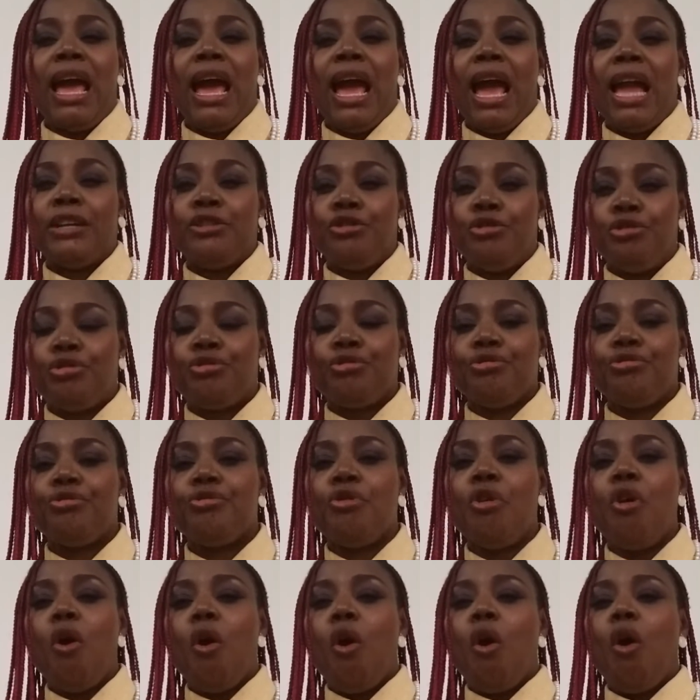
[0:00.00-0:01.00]
I
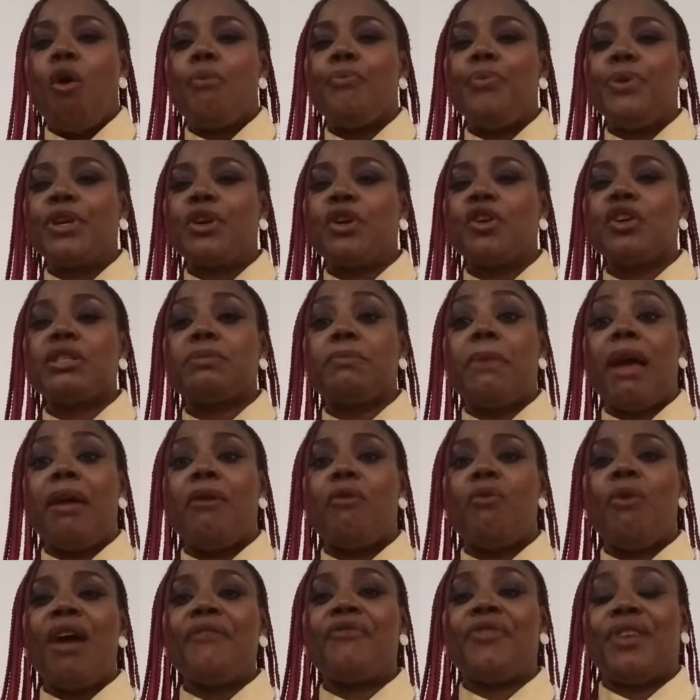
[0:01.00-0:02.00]
do, or because my
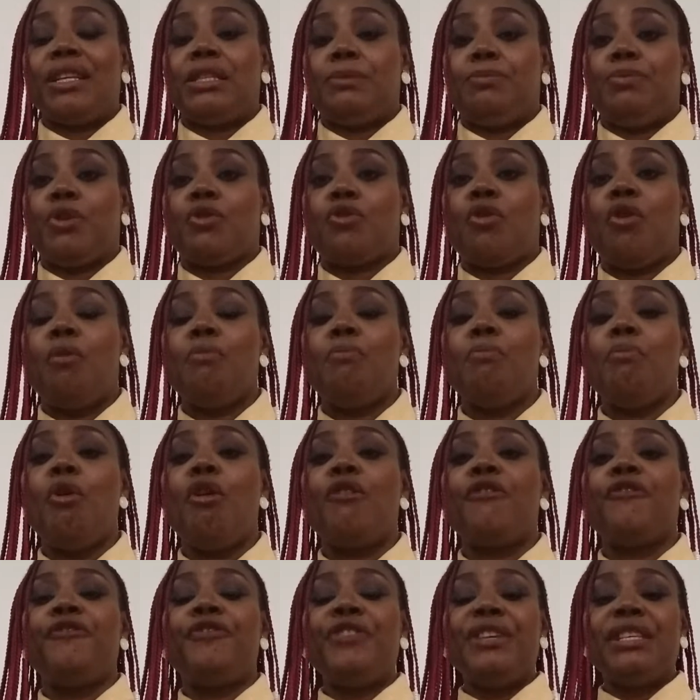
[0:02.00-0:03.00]
wife has become
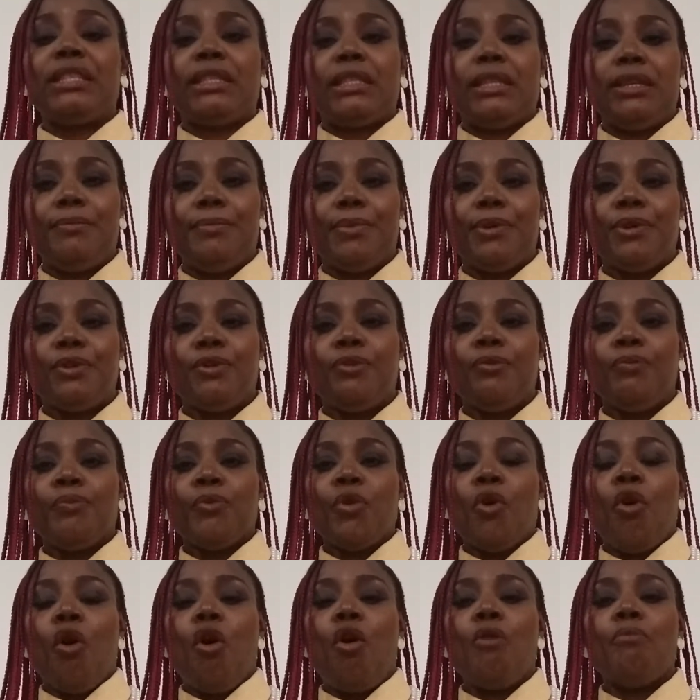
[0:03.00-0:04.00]
more visible
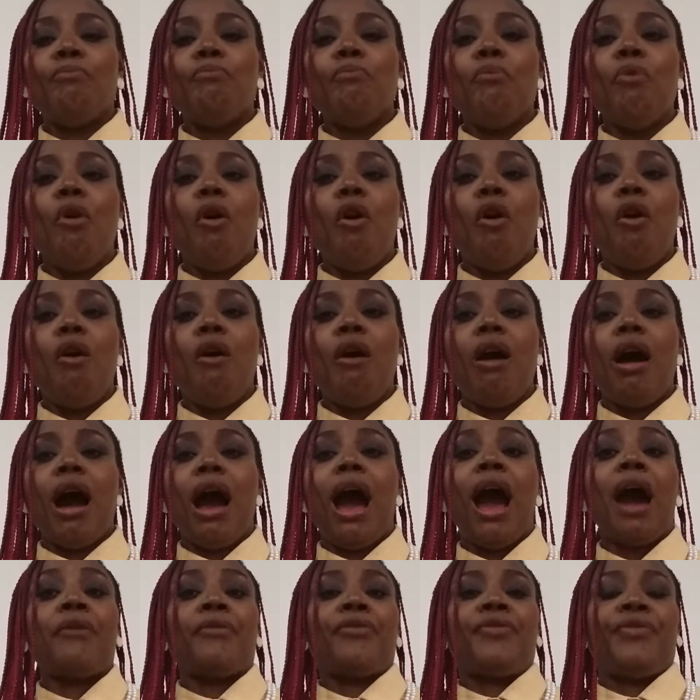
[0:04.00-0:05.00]
or more
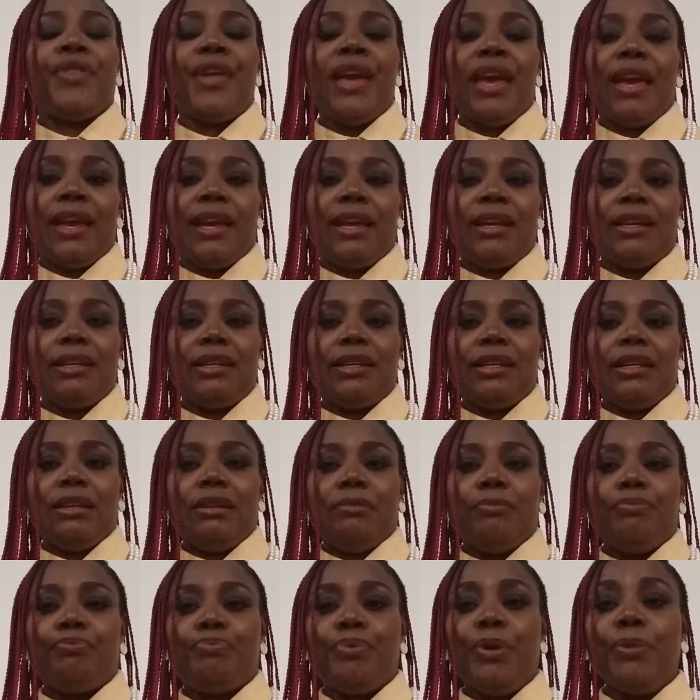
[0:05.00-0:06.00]
out there.
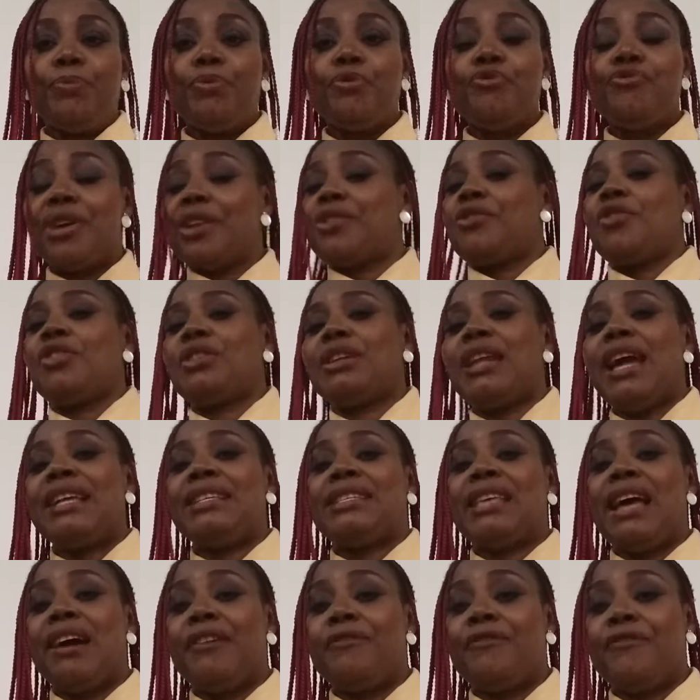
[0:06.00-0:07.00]
People
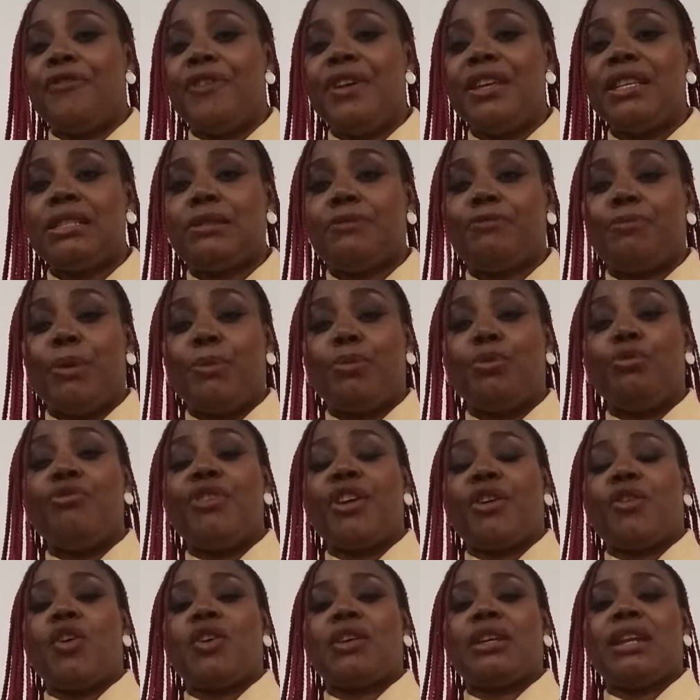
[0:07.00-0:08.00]
recognize her face, people
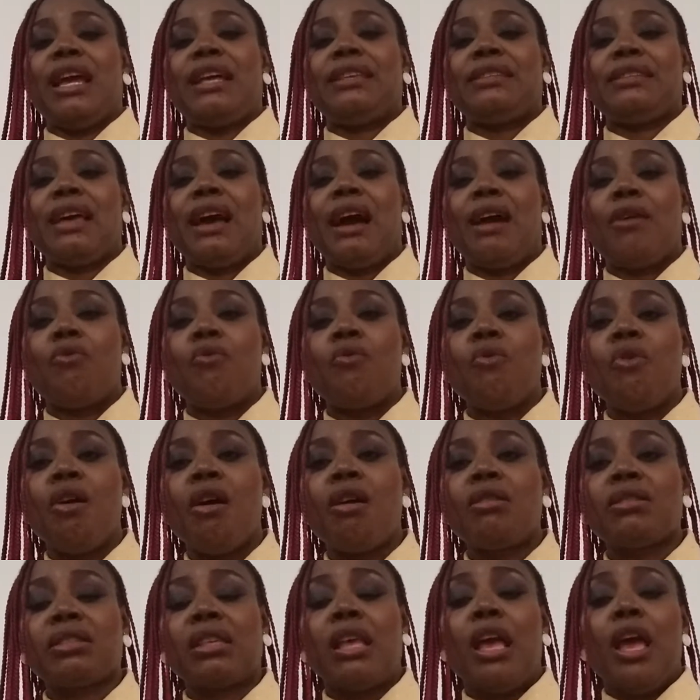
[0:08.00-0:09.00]
recognize her
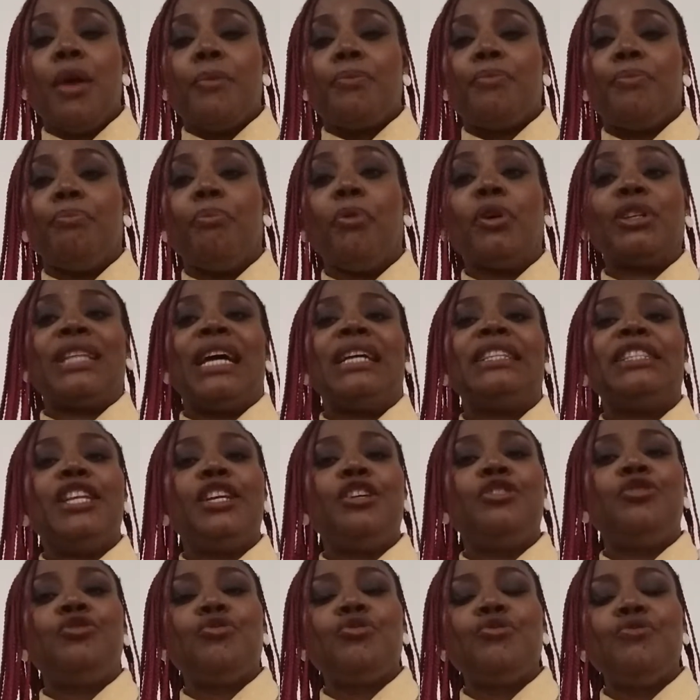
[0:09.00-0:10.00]
works more than
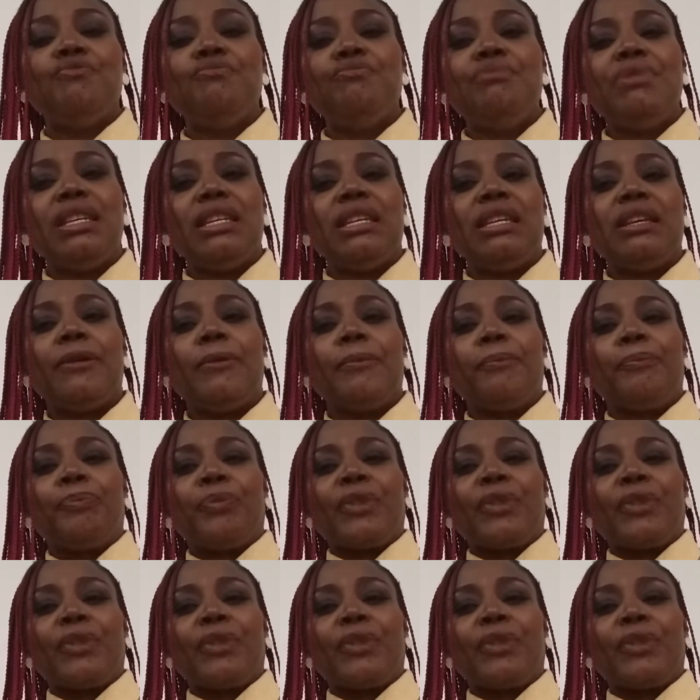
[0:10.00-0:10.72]
they do me.